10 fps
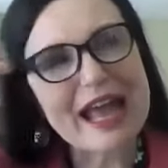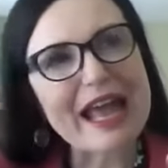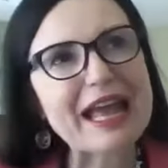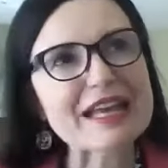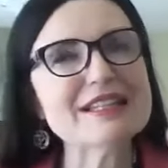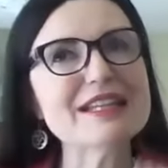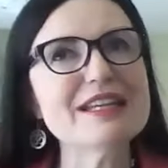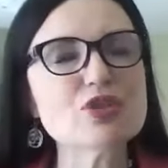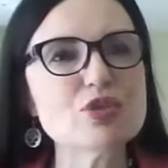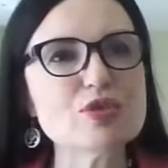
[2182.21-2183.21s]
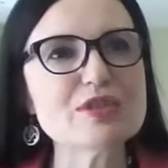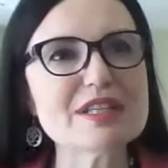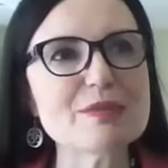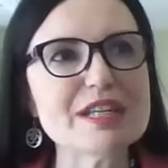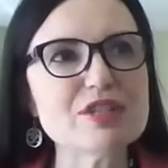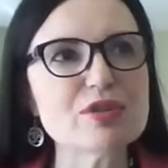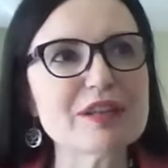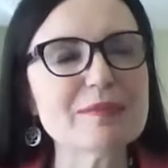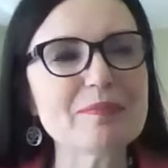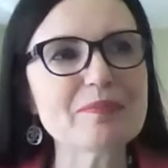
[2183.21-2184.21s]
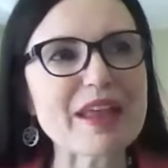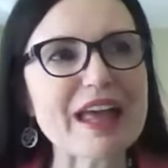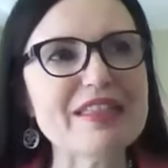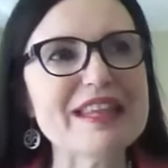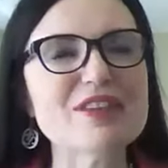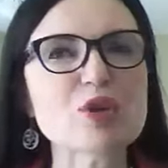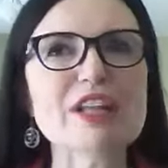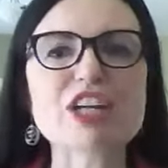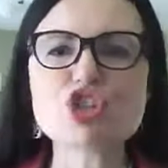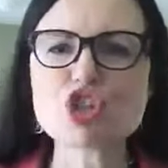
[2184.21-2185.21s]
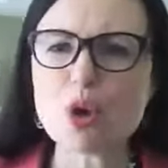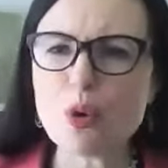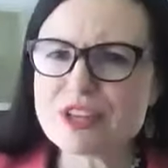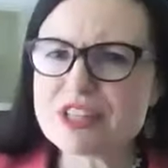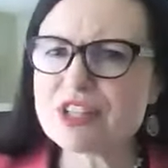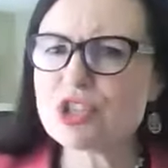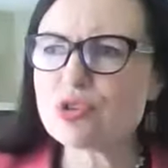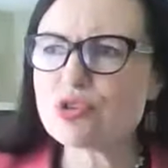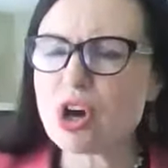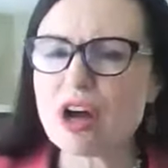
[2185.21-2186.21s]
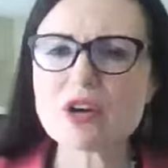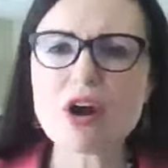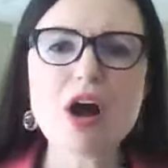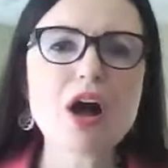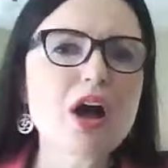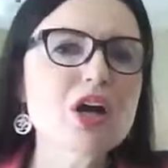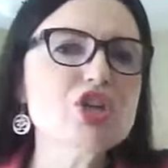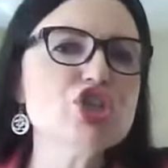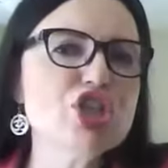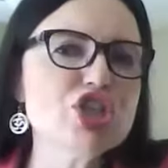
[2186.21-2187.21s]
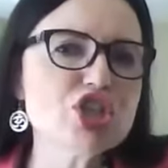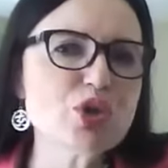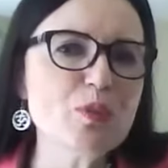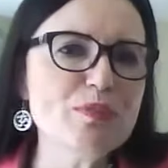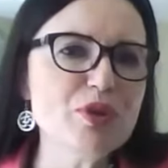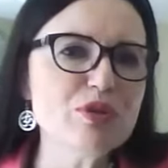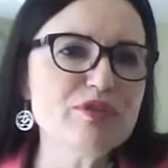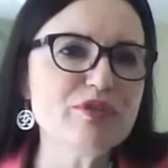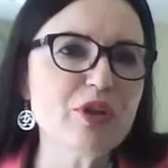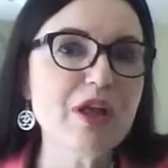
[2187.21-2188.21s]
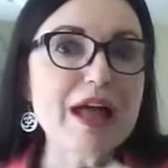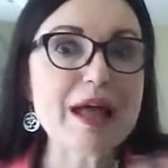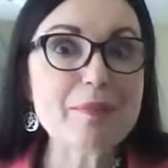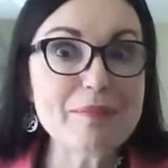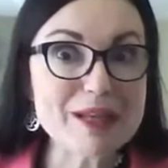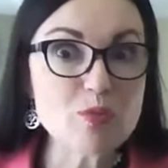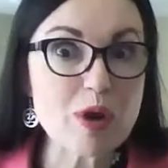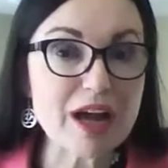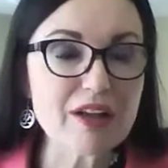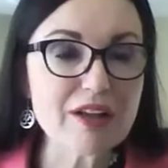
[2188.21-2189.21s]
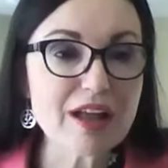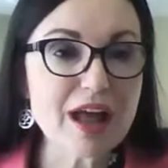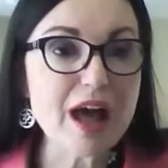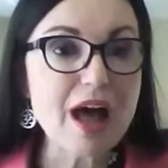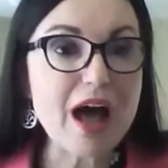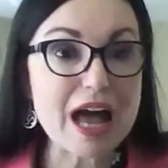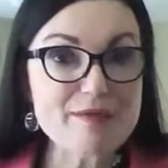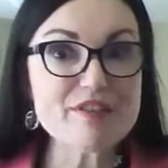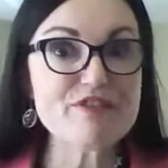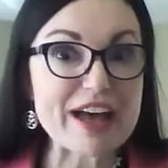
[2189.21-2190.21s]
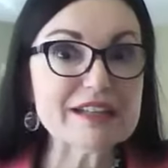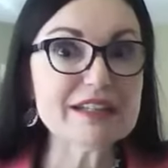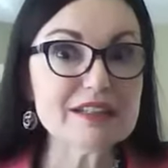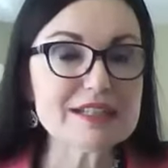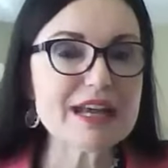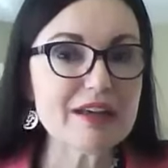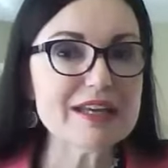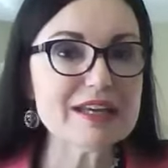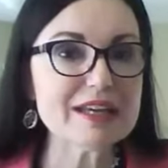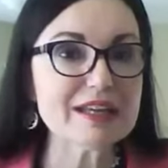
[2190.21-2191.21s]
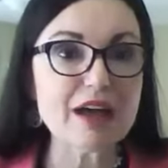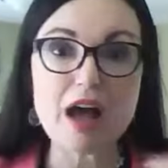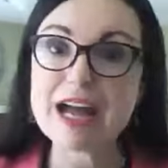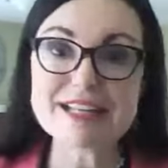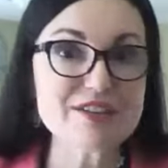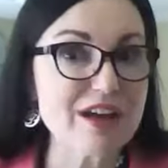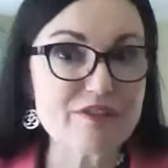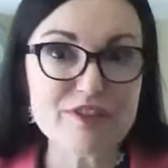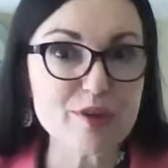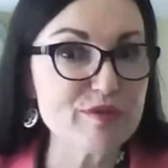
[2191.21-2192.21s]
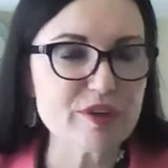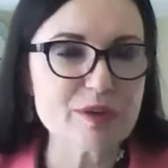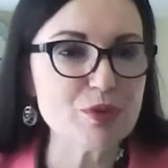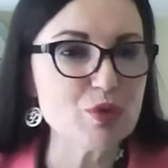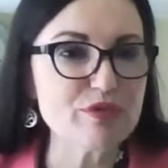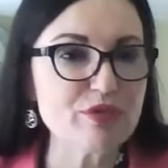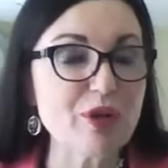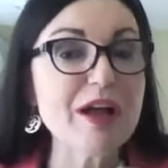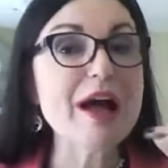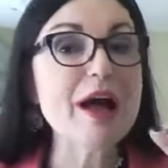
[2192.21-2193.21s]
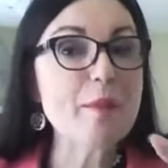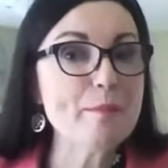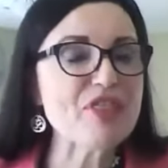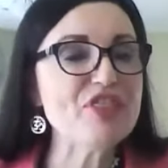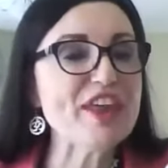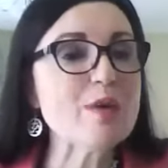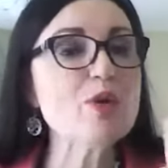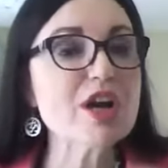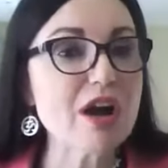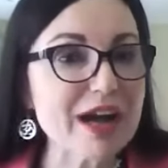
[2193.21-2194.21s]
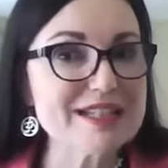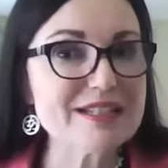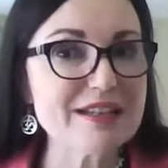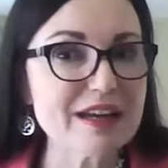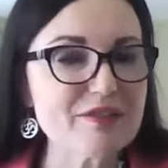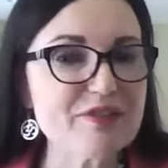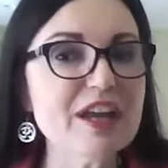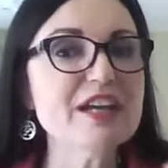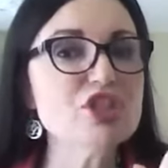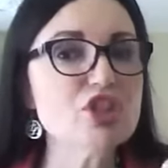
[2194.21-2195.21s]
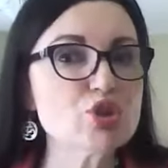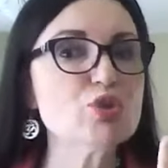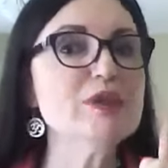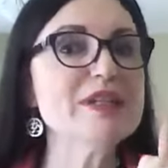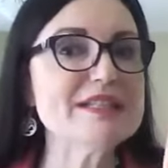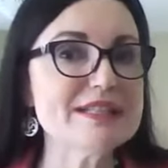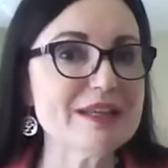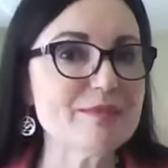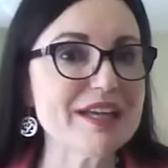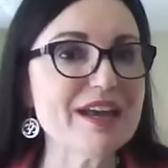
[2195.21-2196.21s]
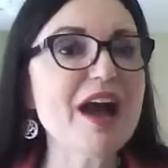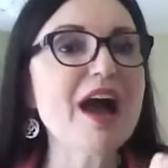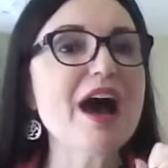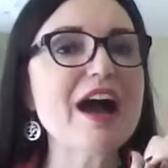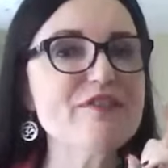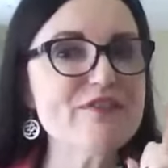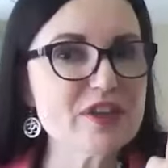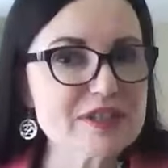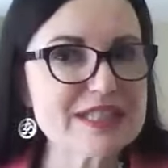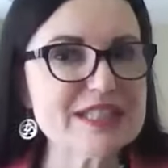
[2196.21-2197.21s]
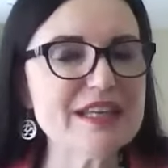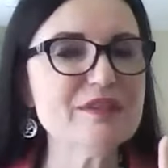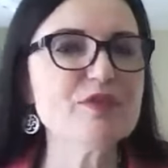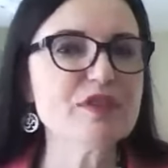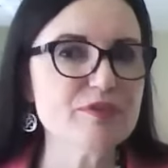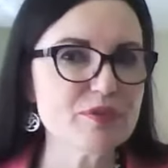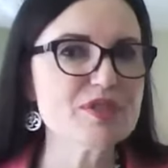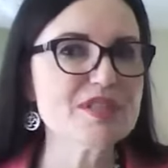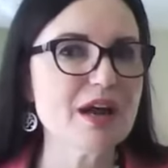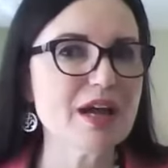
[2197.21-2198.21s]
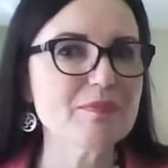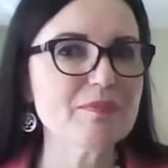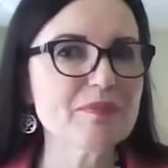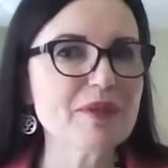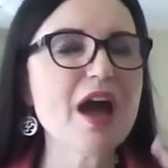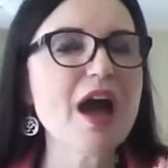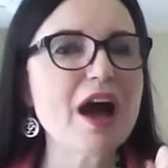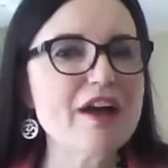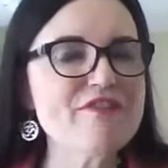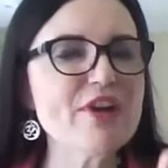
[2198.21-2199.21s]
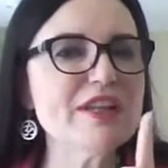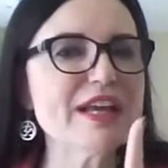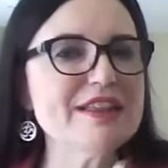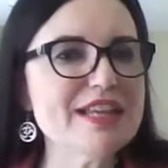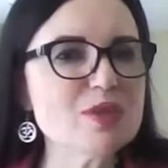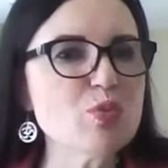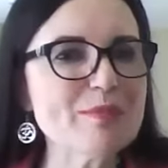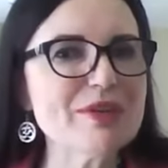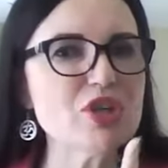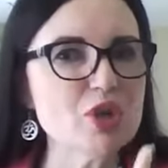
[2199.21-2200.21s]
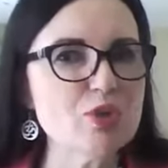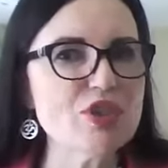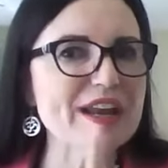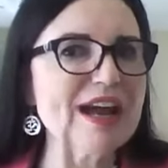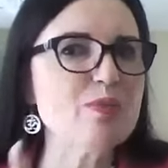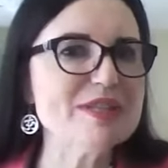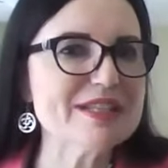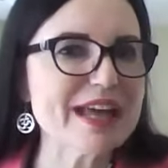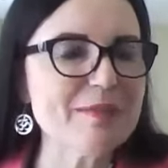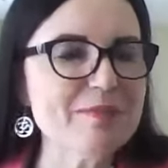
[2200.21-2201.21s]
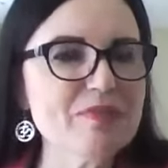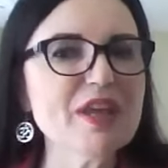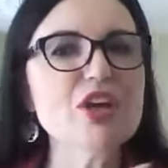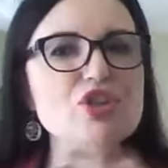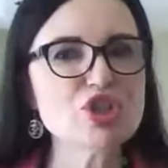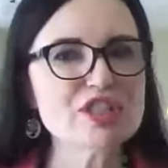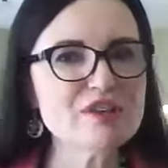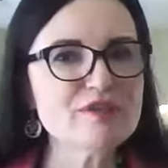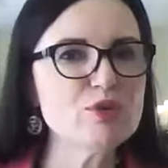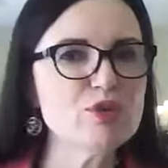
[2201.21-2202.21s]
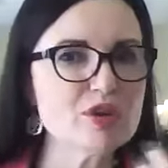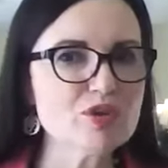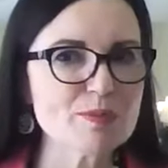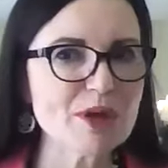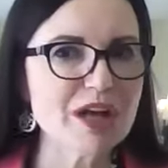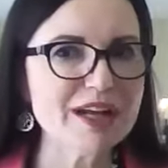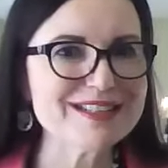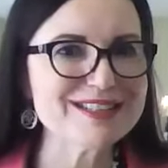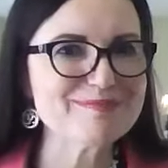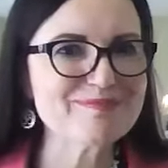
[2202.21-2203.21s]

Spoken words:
And he introduces me to them. And they're like, "Joe, this is your daughter. She's so beautiful." Meanwhile, I'm a fat little Italian kid. I did not feel very beautiful, but they were kind enough to truly see me. I felt seen for the first time. I felt like these women knew that I was them, just a few years behind.